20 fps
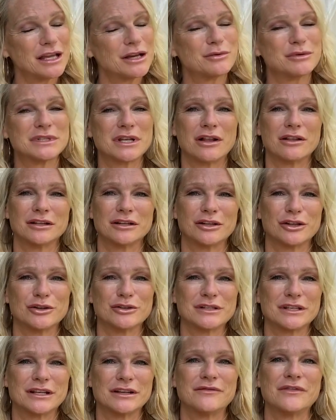It was all
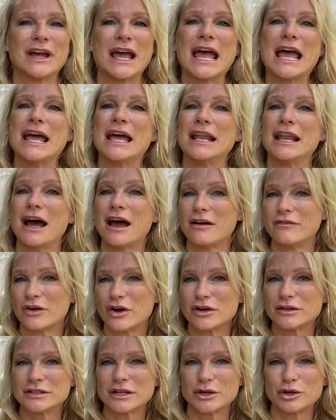inclusive, and I've
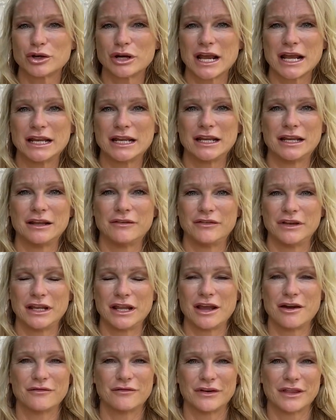also created a
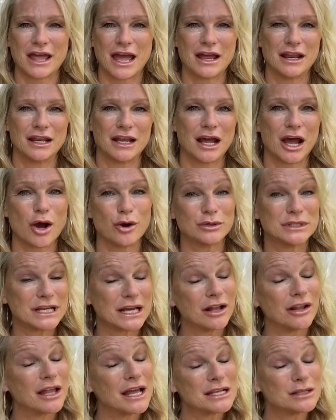video for that
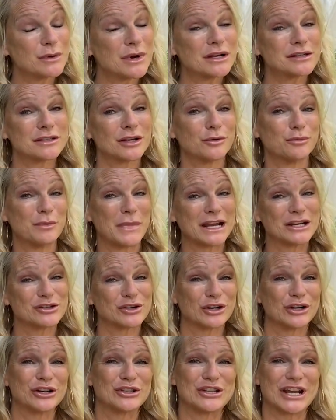hotel as well, so make
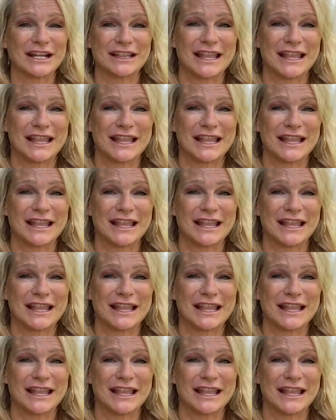sure to check